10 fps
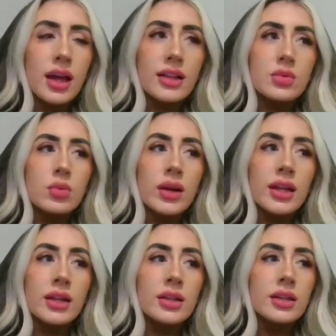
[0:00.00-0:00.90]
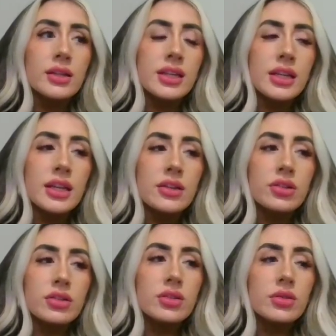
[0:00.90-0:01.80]
That's when the
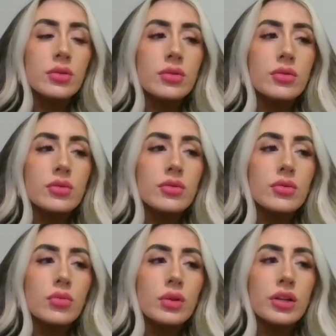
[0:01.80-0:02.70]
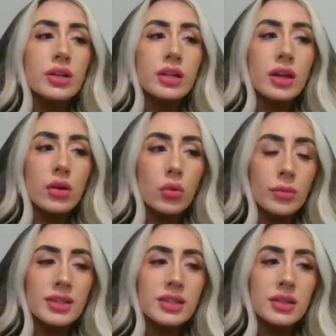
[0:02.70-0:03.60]
teenagers, so when you're in young
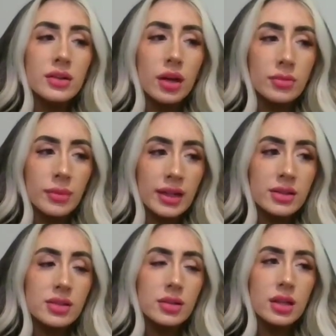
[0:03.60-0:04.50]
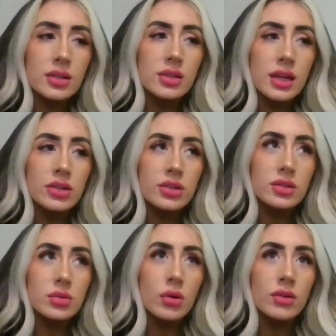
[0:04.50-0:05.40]
women's and young men, so that's
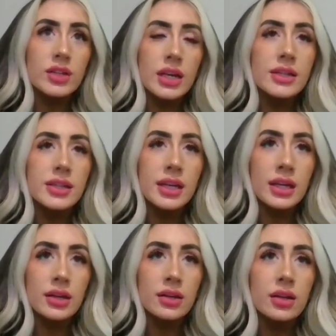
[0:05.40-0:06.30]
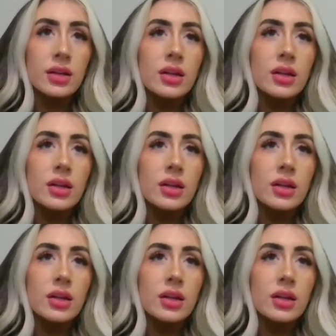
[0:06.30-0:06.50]
ages 12 to 18,